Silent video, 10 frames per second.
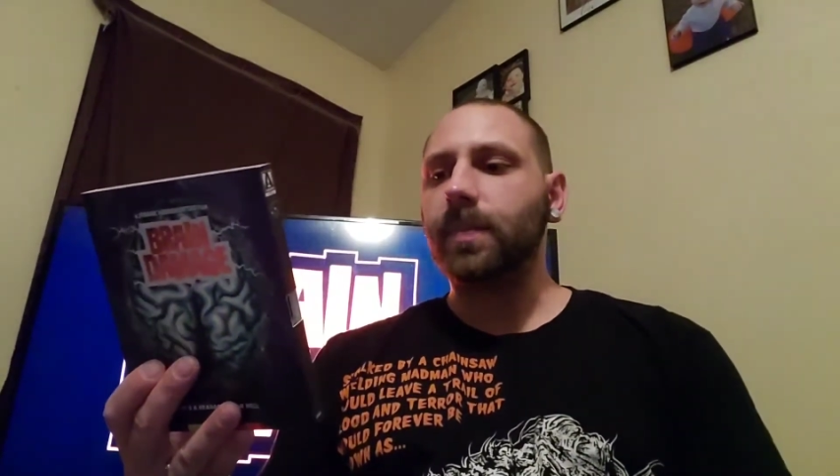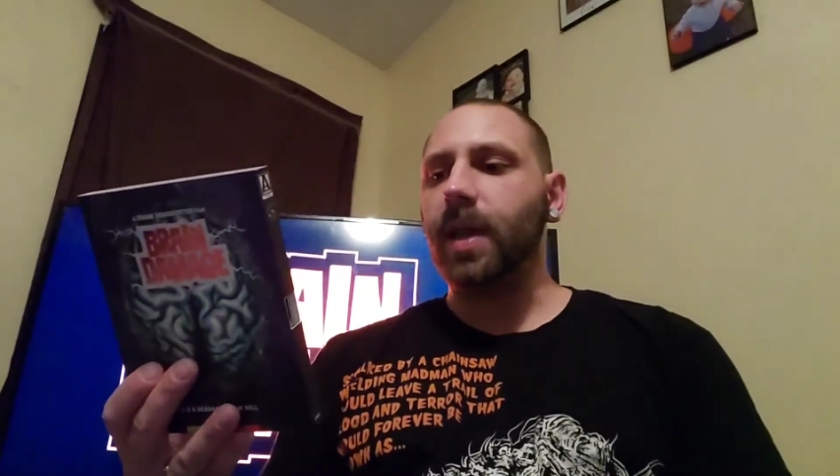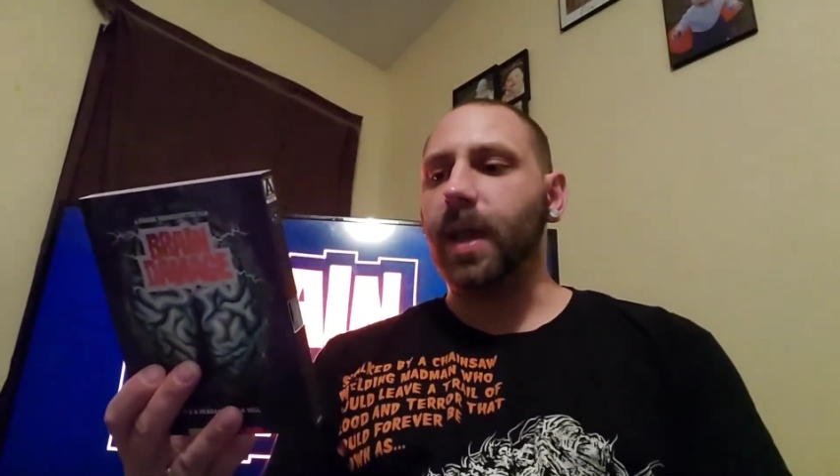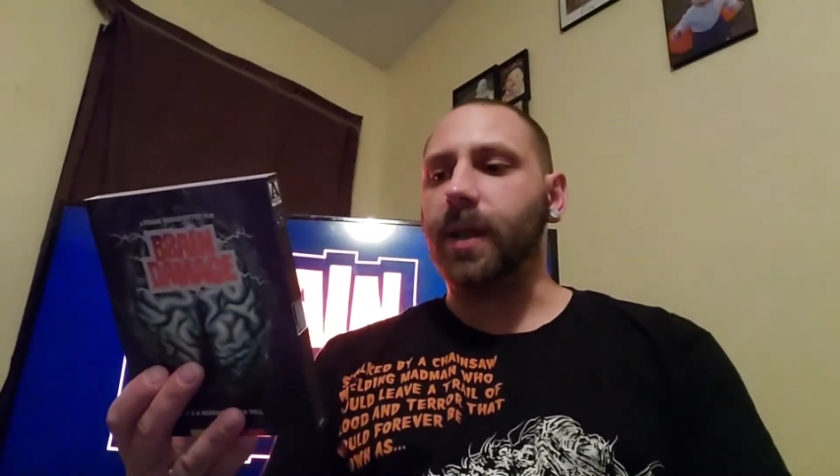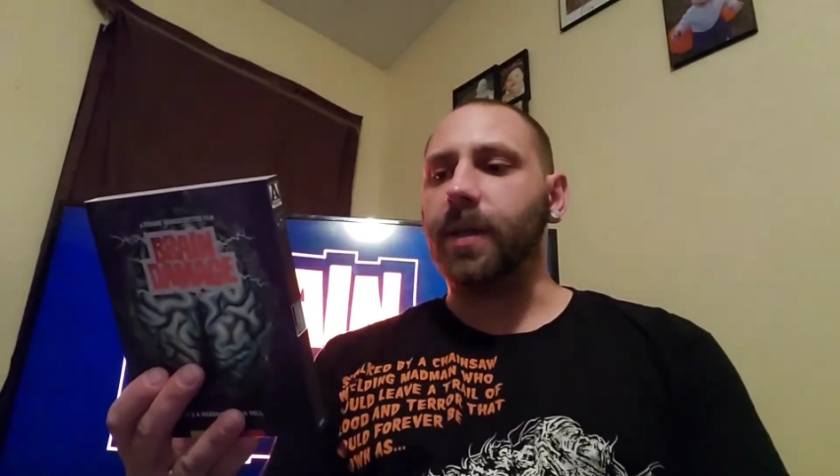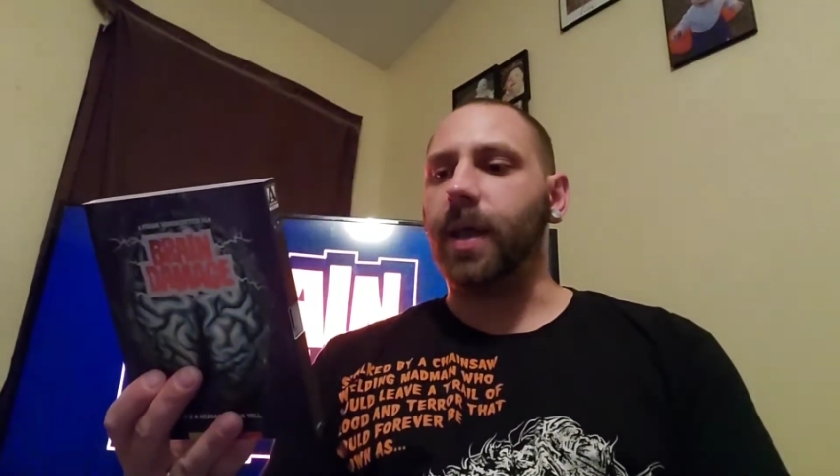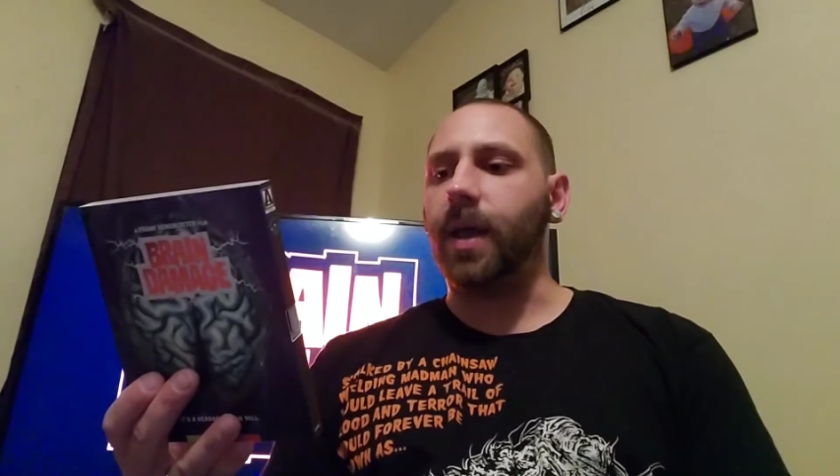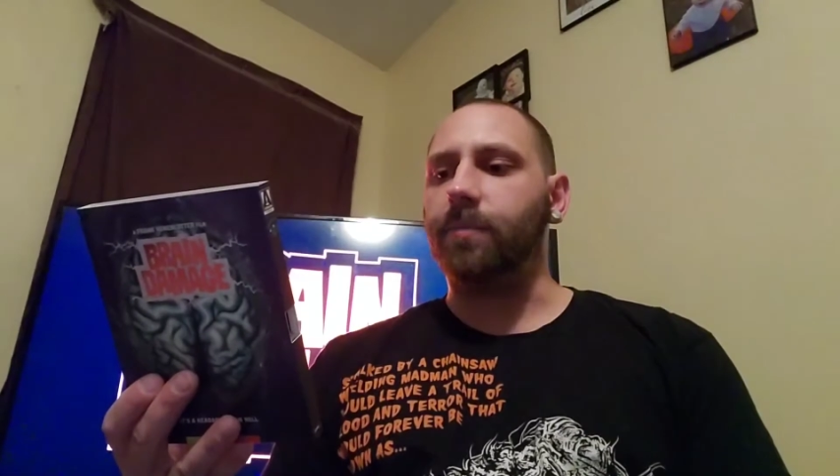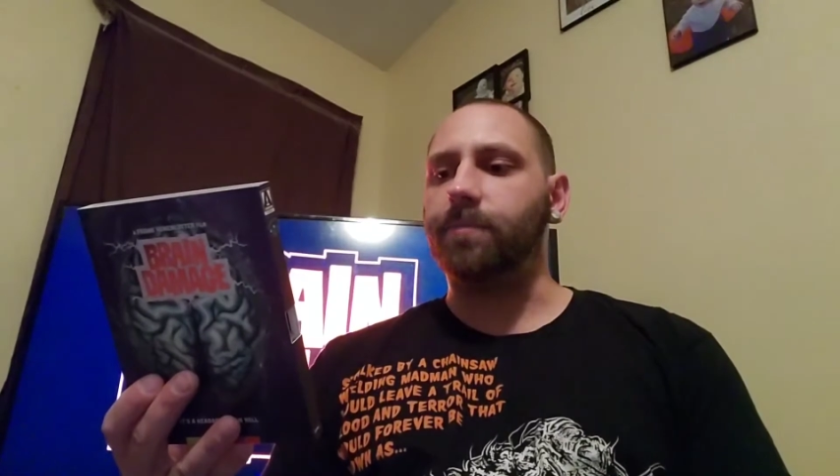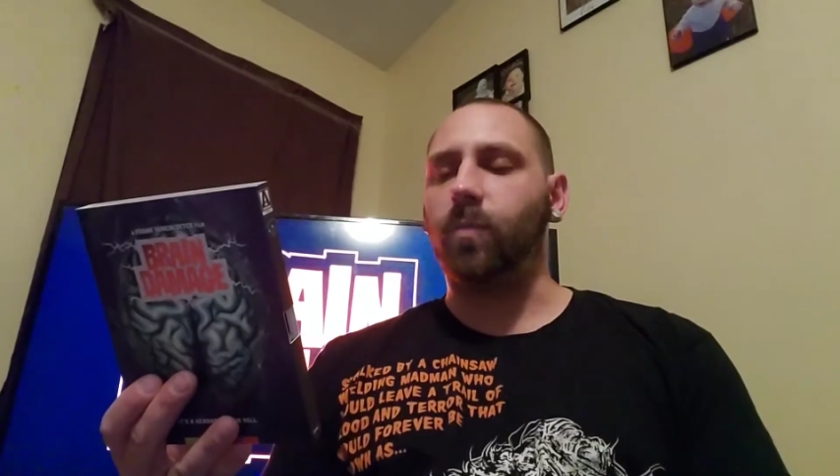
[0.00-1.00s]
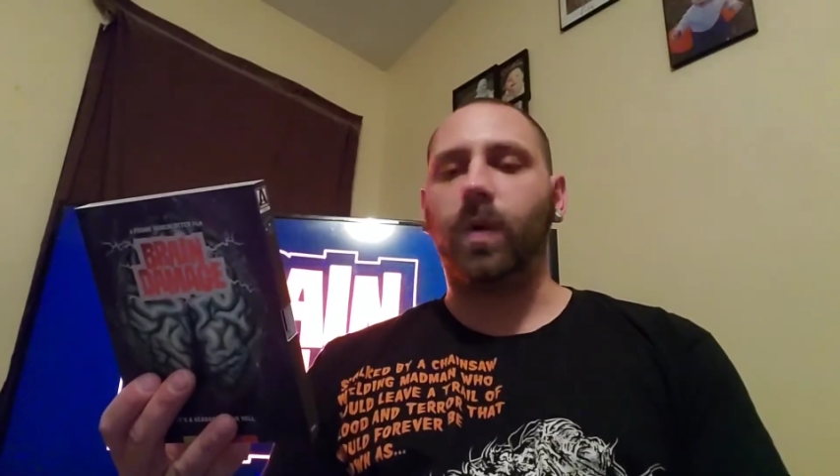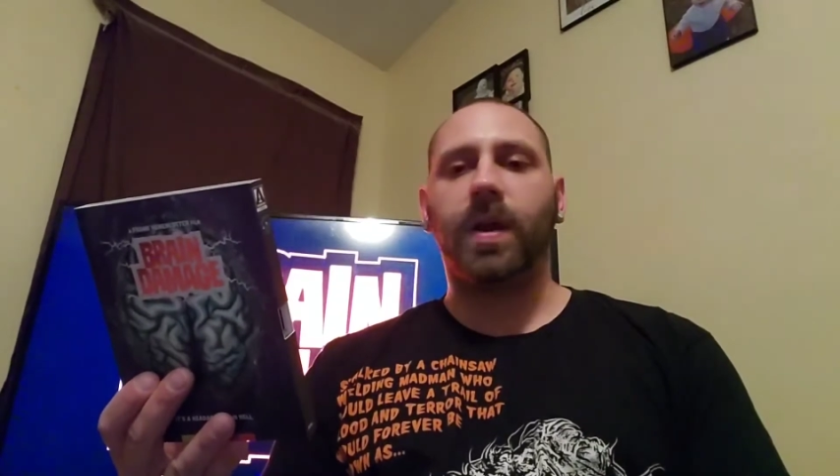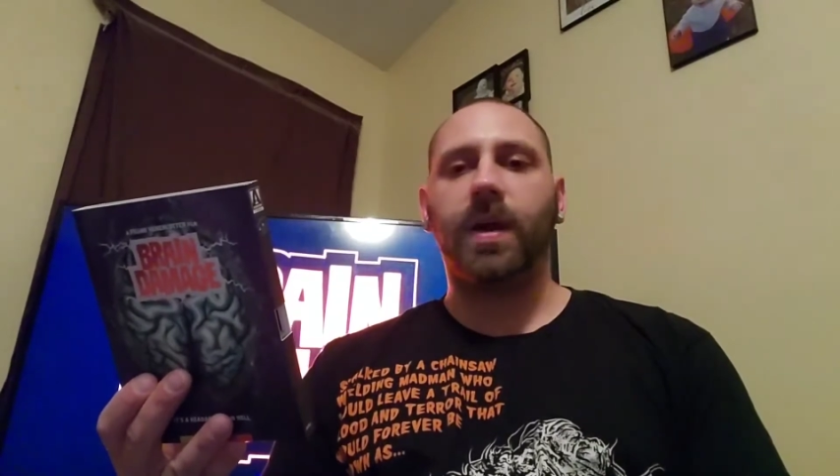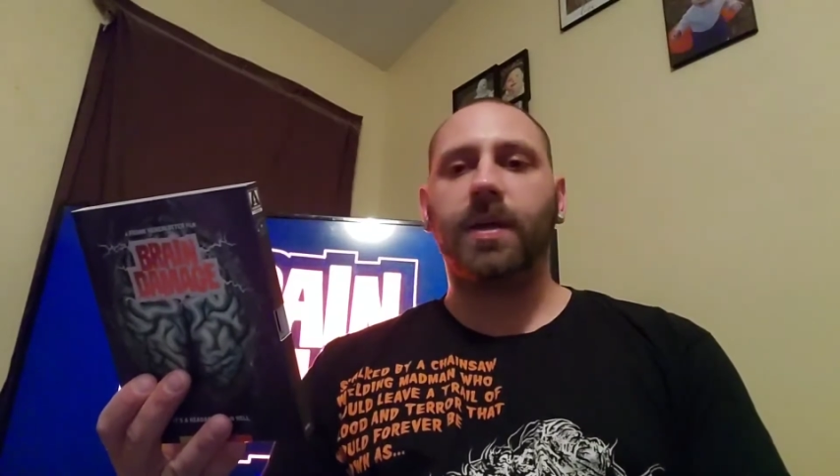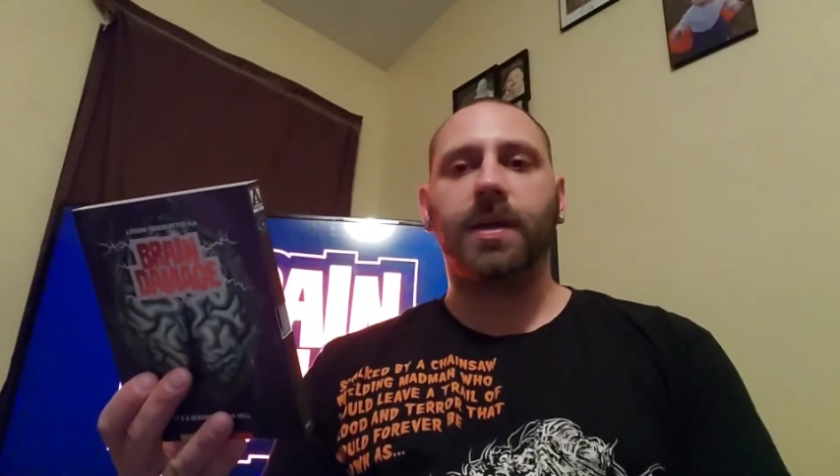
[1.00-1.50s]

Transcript: and one night